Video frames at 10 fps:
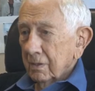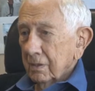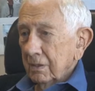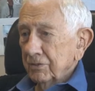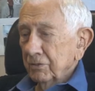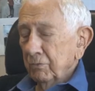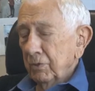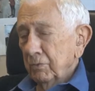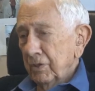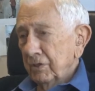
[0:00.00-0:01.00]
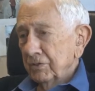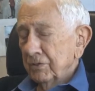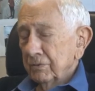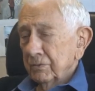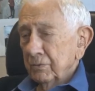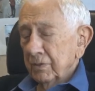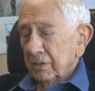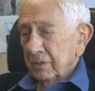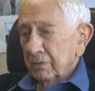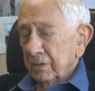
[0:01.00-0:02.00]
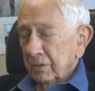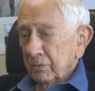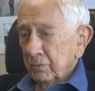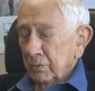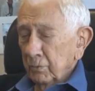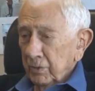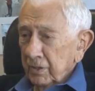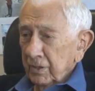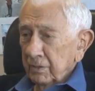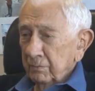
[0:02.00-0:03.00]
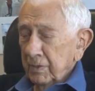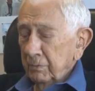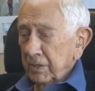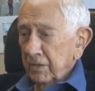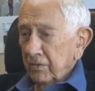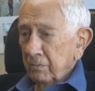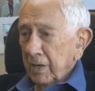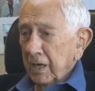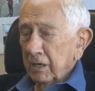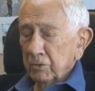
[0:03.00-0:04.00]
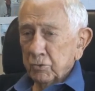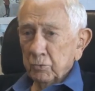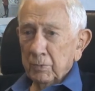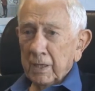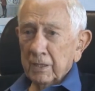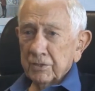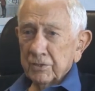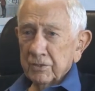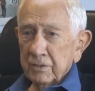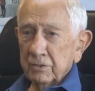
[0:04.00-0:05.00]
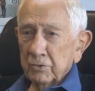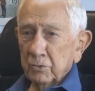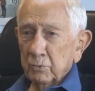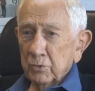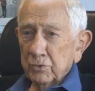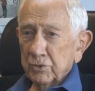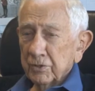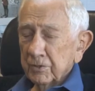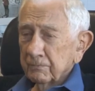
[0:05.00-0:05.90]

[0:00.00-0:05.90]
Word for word: And so we went into we we went in maybe another mile or two miles into the woods,